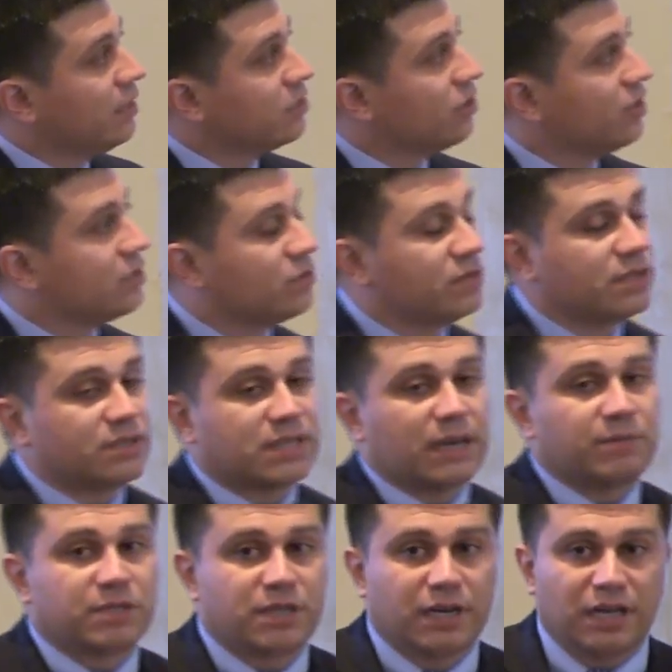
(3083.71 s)
So this was the
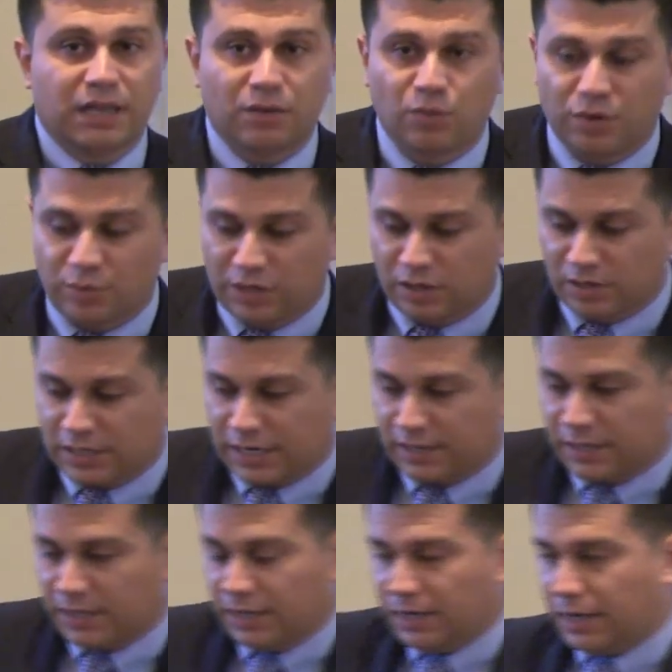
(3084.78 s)
same study that where we looked
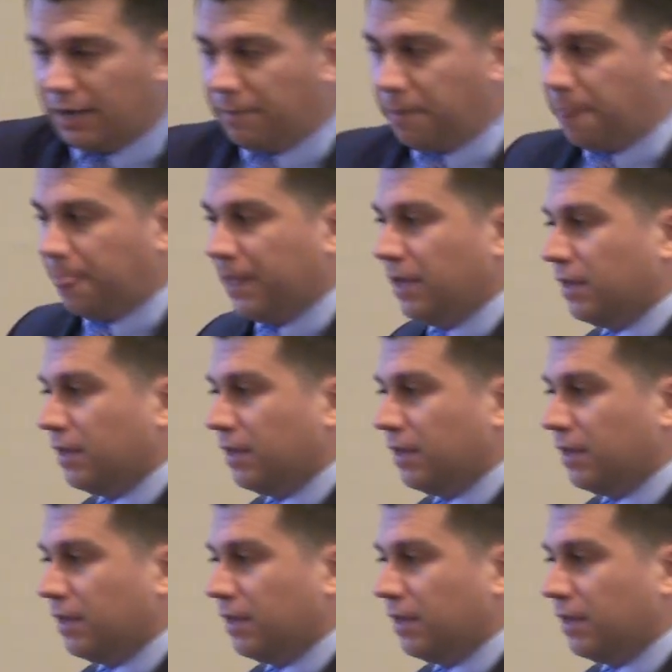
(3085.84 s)
at the, um,